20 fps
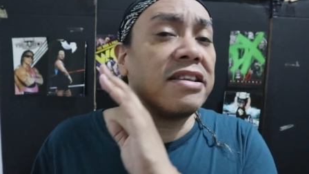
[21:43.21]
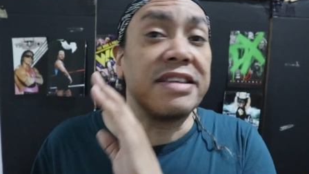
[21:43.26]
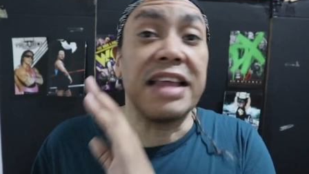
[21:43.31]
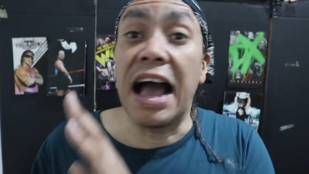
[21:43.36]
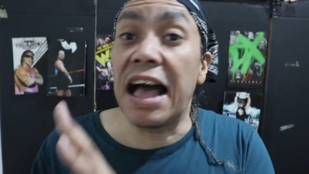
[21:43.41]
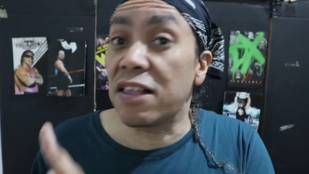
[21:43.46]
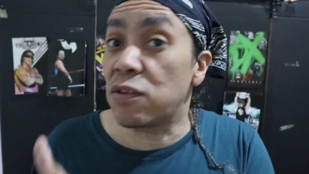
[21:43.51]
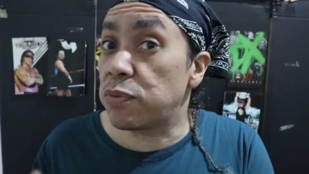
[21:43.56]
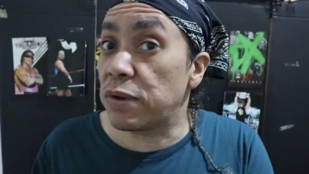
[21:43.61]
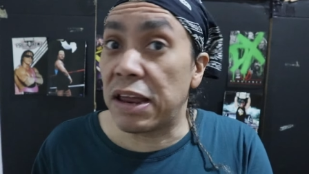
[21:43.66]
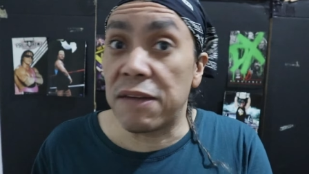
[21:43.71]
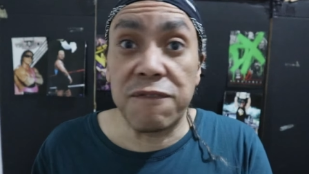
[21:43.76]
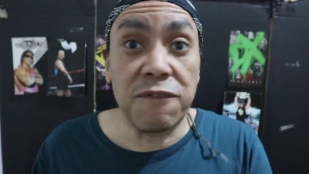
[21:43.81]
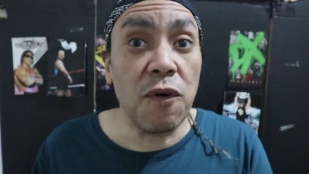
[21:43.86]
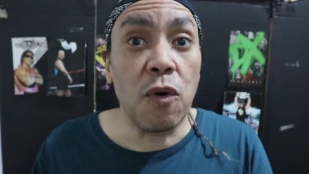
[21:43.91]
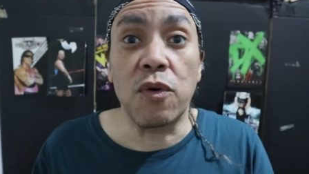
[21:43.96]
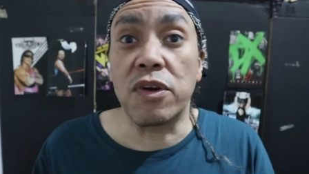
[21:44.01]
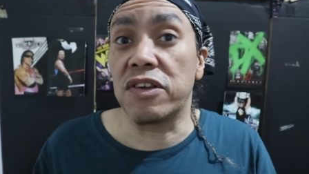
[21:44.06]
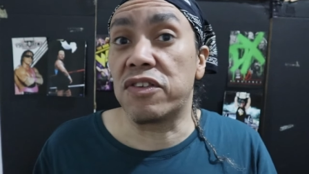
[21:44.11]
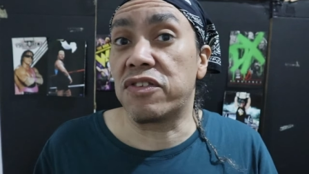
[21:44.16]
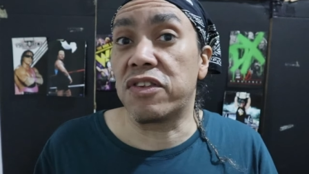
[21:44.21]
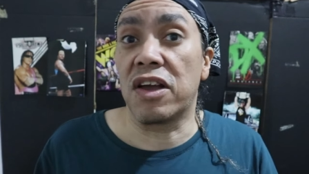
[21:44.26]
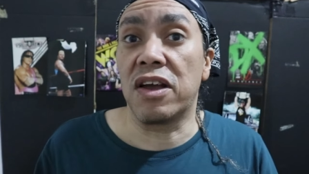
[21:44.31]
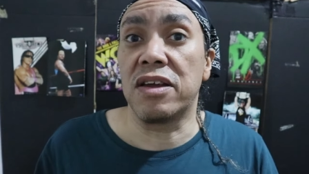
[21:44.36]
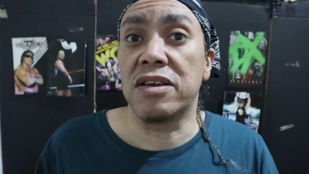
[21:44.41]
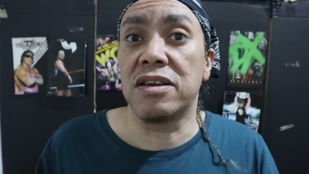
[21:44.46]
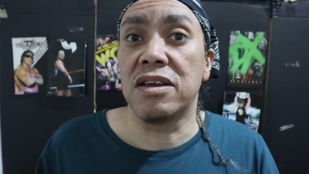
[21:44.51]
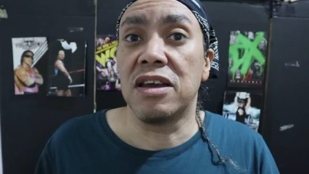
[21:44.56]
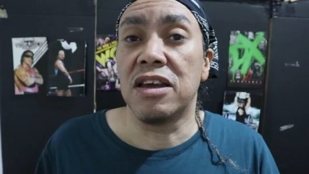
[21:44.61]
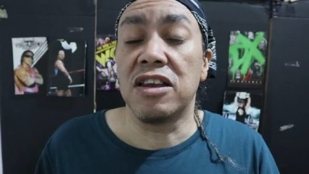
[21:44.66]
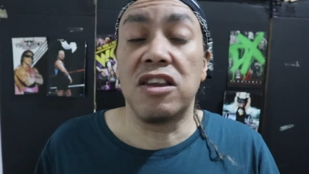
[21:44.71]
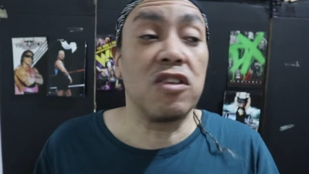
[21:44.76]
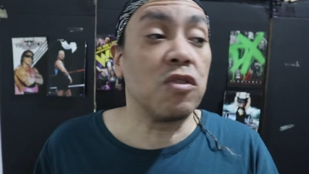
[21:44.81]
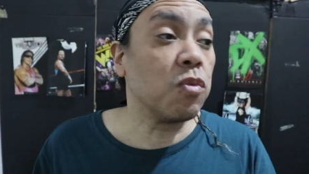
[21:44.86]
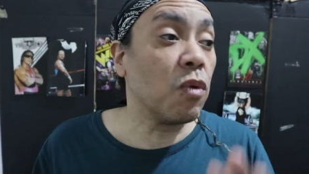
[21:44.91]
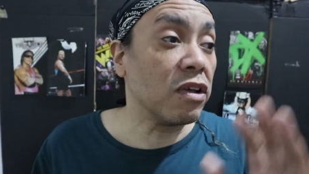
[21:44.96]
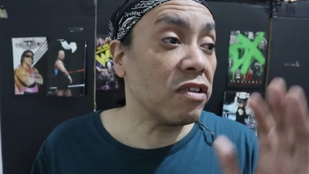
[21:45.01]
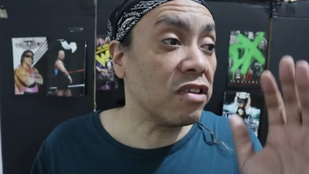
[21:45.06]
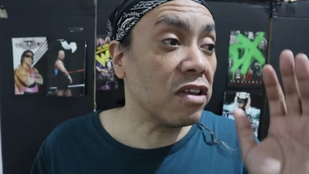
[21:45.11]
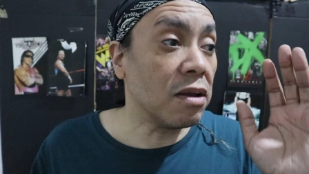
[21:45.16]
That's what they focused on. This
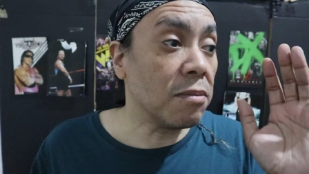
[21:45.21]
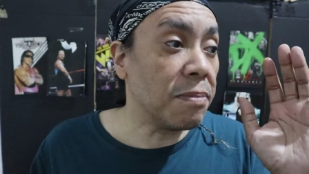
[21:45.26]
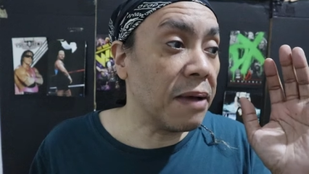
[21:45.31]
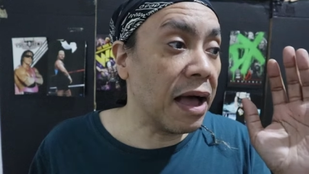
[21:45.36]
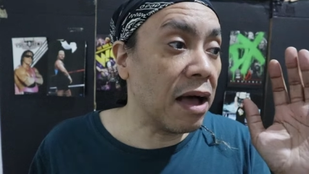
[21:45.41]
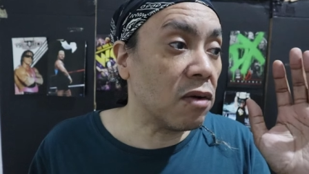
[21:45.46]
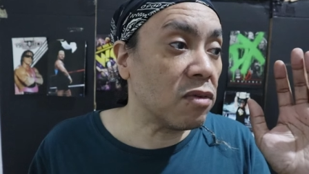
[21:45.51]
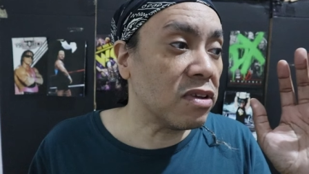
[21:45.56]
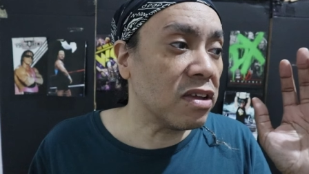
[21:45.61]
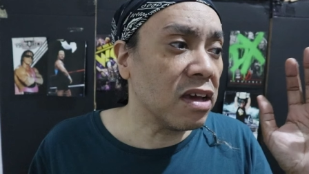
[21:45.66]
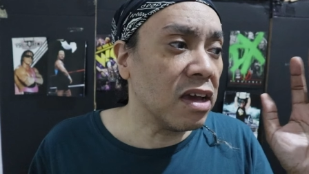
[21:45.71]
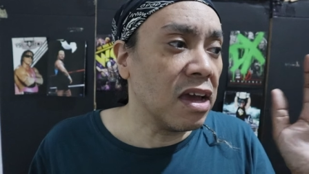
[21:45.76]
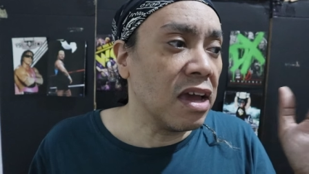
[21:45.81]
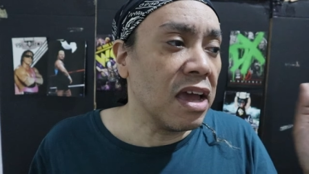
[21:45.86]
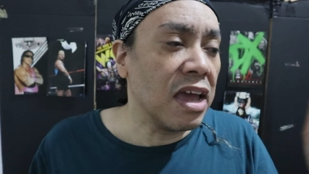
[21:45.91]
wasn't about